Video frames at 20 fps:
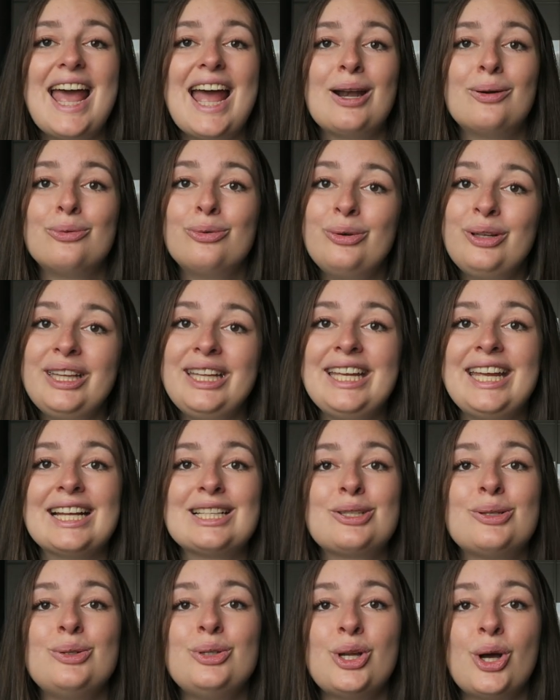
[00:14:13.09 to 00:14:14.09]
and really
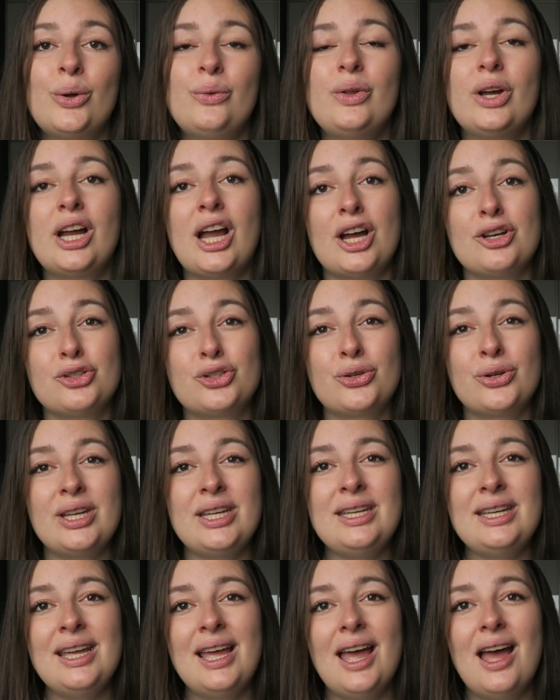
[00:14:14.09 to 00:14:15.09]
get to know the
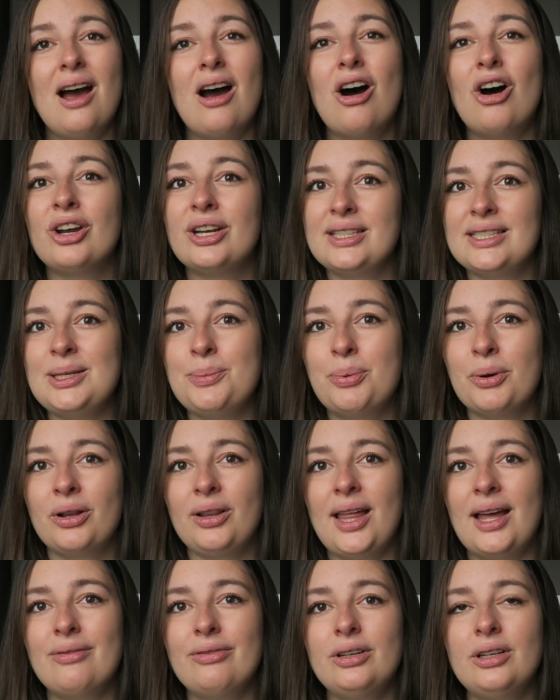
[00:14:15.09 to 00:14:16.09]
country on a deeper
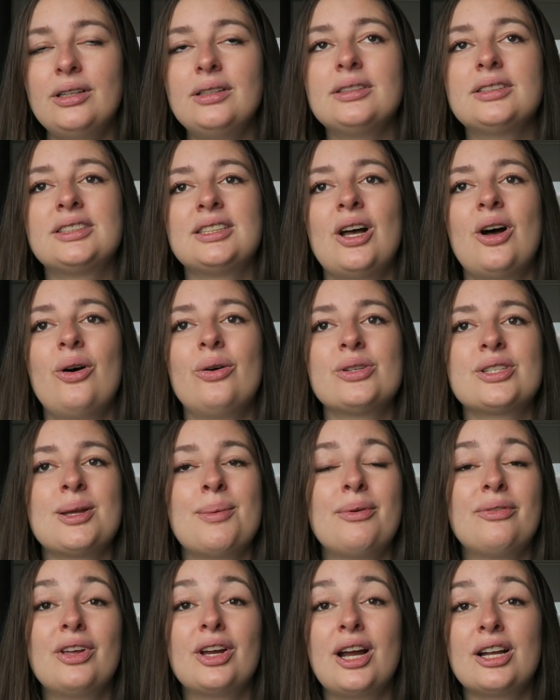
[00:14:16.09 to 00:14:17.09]
level. So
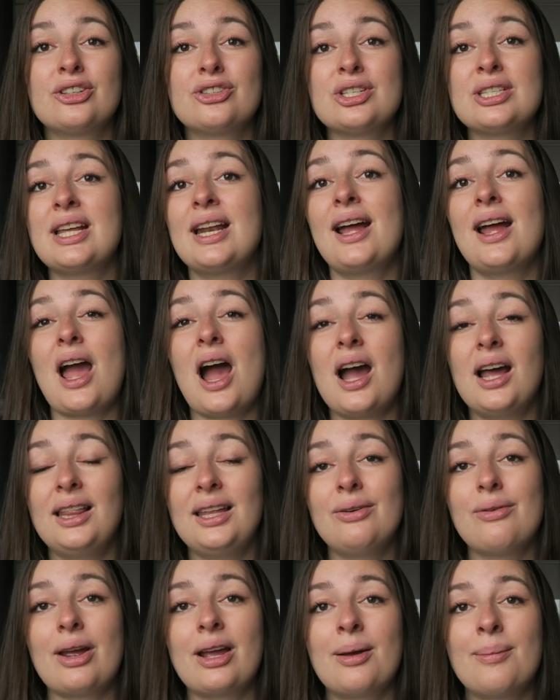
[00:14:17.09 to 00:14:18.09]
some of the countries that I
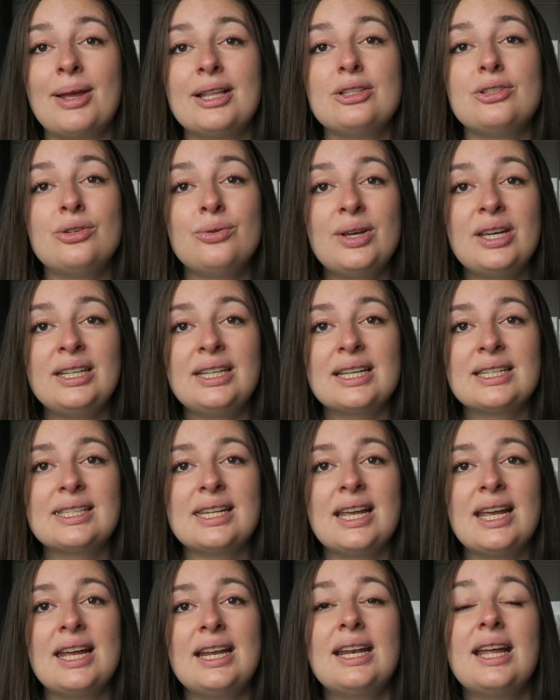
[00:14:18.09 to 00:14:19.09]
highly recommend doing this
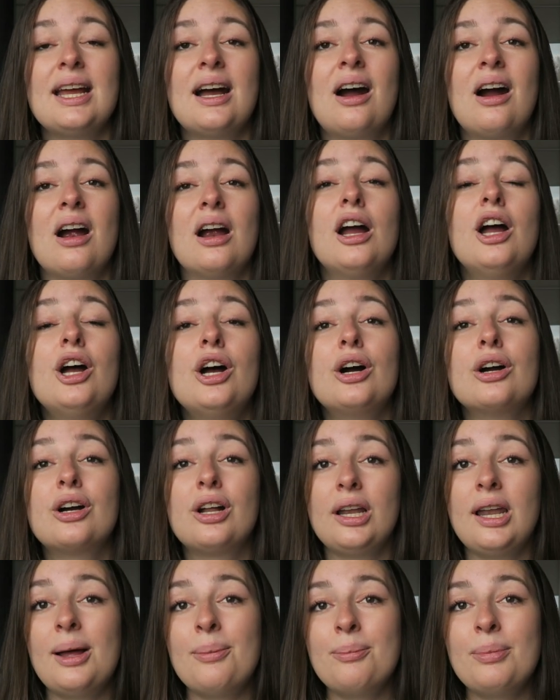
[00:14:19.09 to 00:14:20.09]
in are
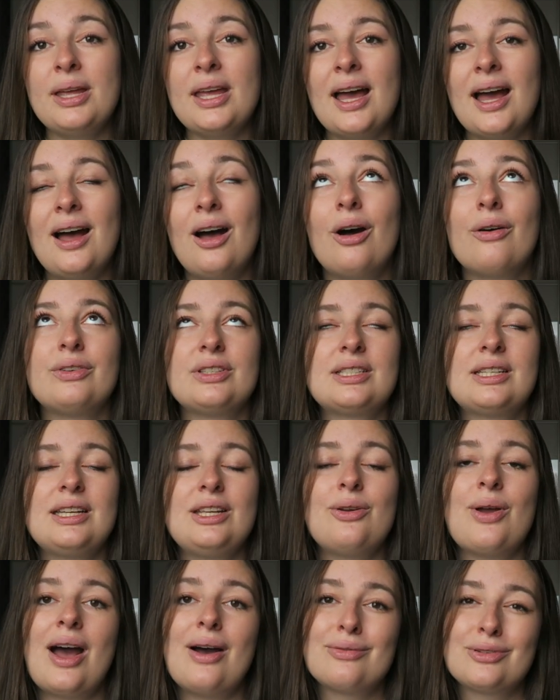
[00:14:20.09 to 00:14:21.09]
Colombia. Obviously
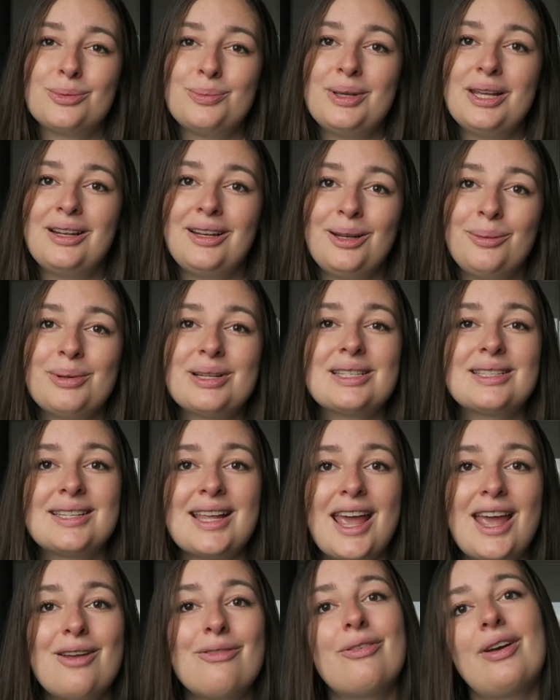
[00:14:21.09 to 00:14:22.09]
you have to be a little bit
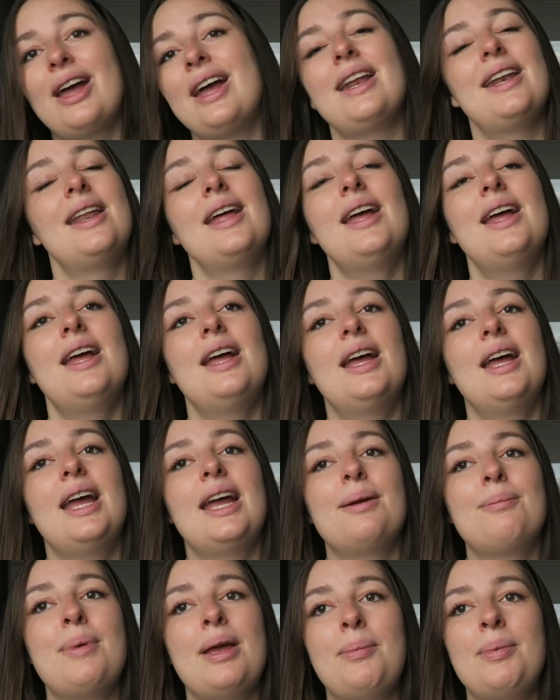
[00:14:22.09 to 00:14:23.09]
safe and
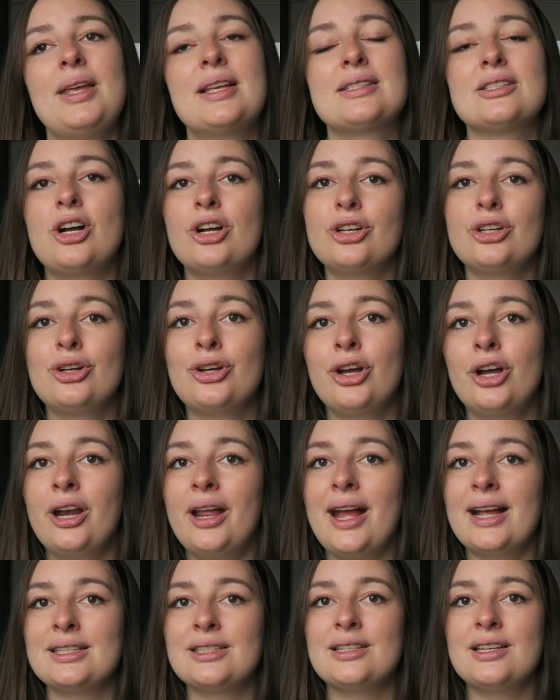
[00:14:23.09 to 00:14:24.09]
like maybe it's not good
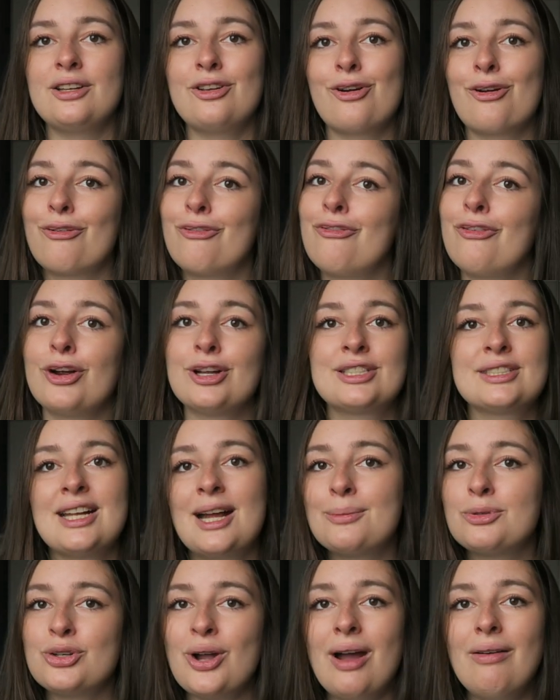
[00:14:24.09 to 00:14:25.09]
as your first
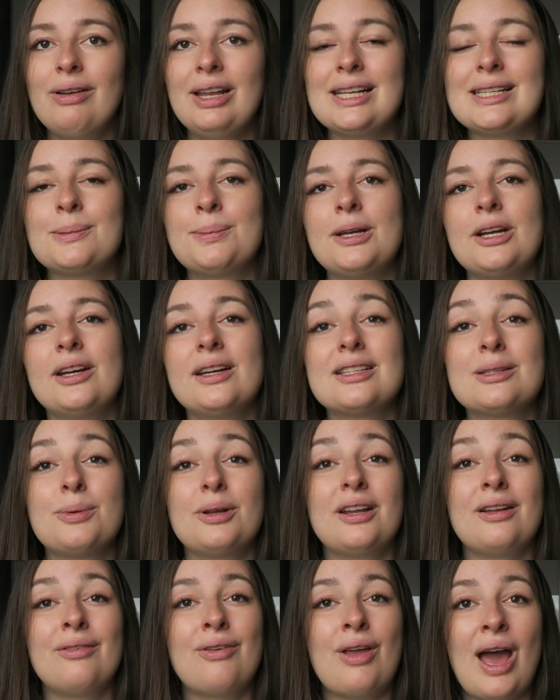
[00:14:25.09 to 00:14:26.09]
time travel experience,
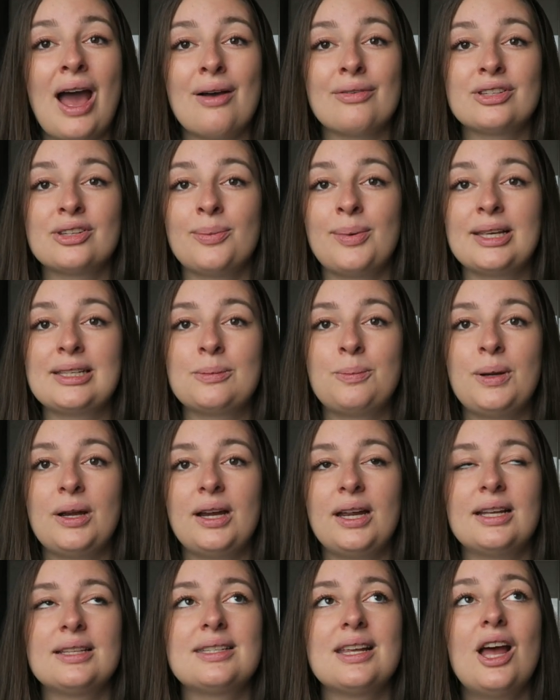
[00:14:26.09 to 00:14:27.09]
but if you have some
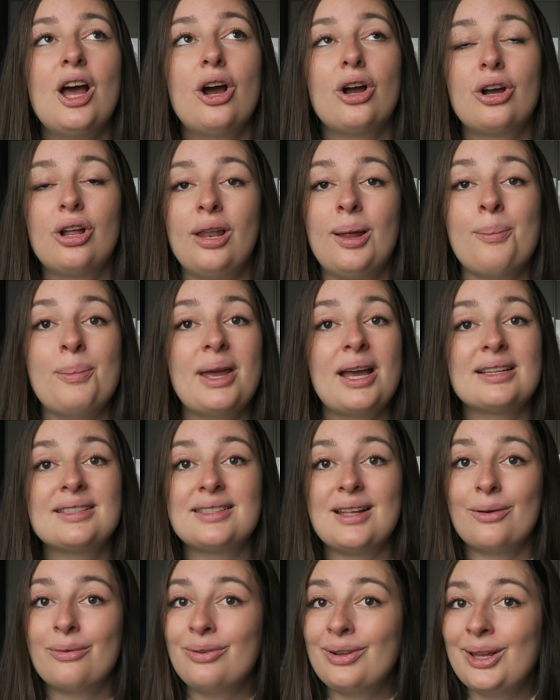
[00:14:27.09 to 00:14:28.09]
experience, Colombia is
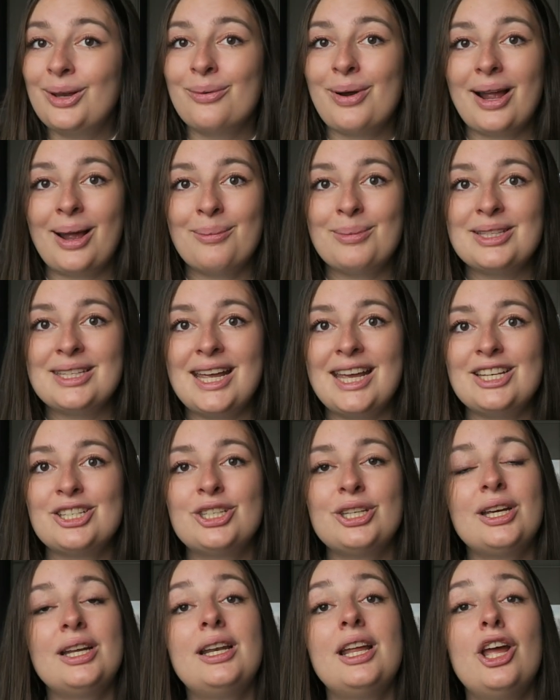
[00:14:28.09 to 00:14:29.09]
definitely a
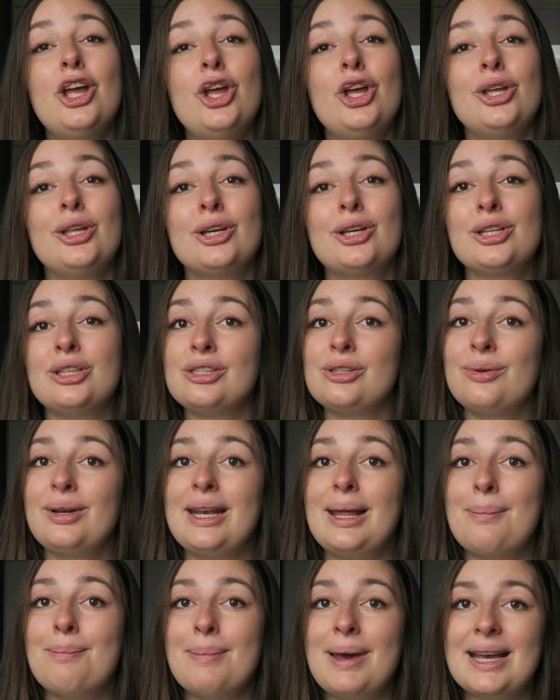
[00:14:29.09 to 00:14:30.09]
recommendation. You can do
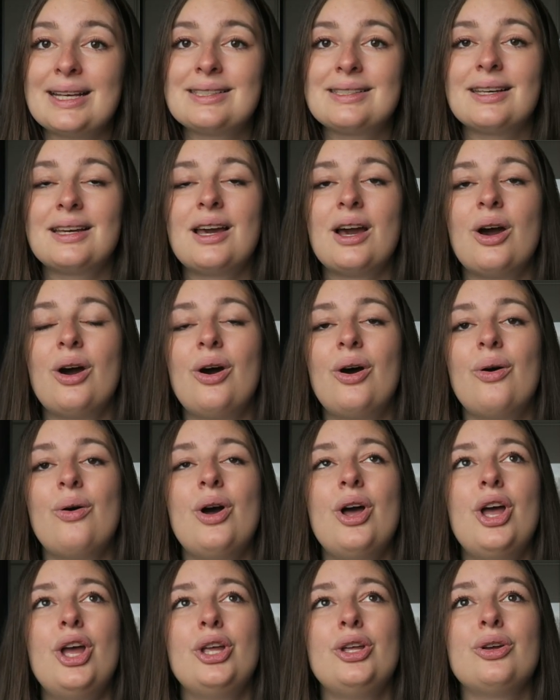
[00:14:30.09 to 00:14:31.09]
it in Mexico.